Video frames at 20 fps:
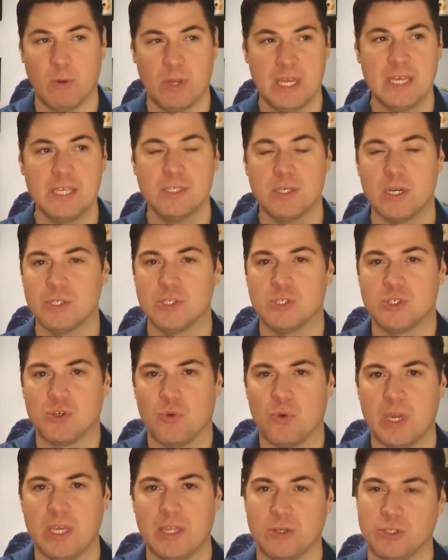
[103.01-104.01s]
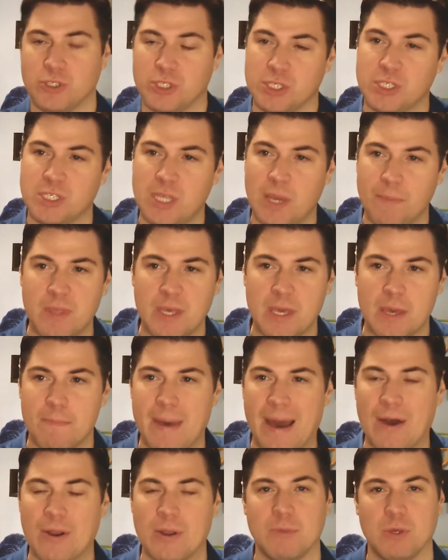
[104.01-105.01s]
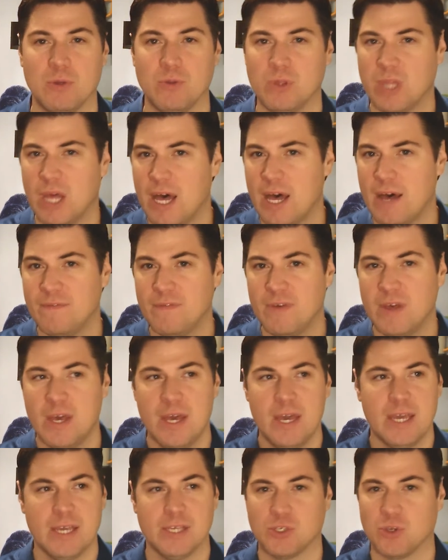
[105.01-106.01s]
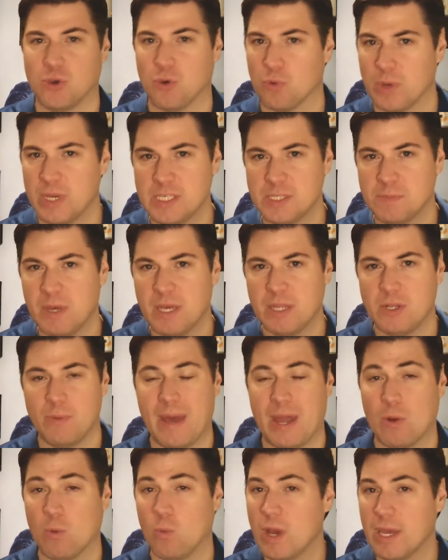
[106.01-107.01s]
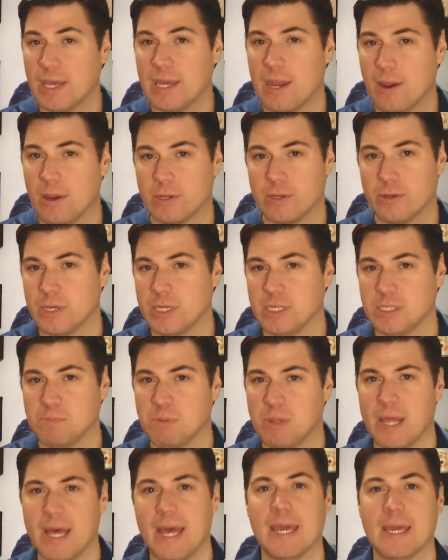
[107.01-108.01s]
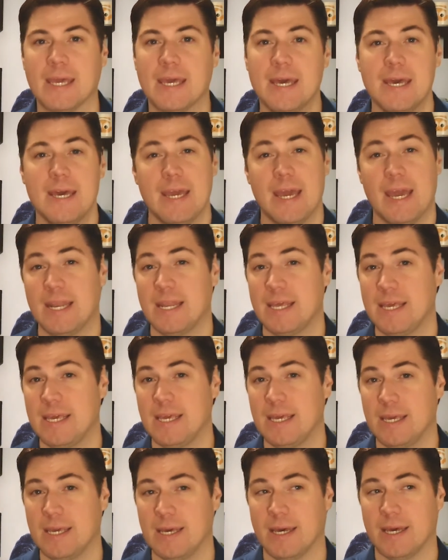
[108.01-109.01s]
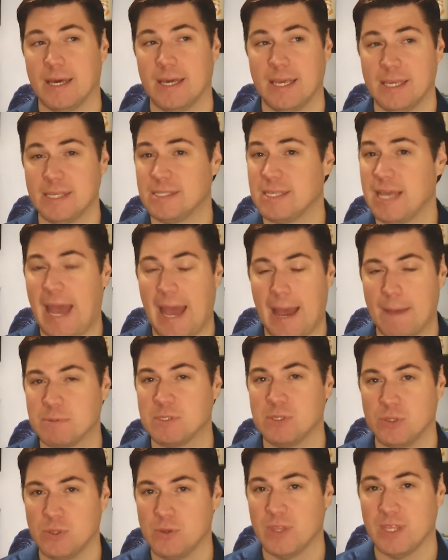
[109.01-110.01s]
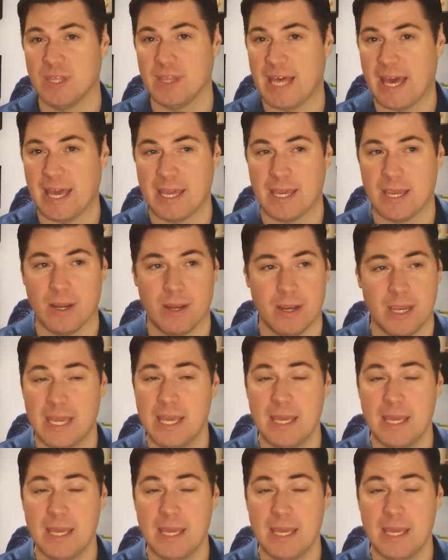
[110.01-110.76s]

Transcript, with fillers: When he's on screen, there's just something about him you love, his charisma, no matter what character he's playing and he uh, is absolutely that here.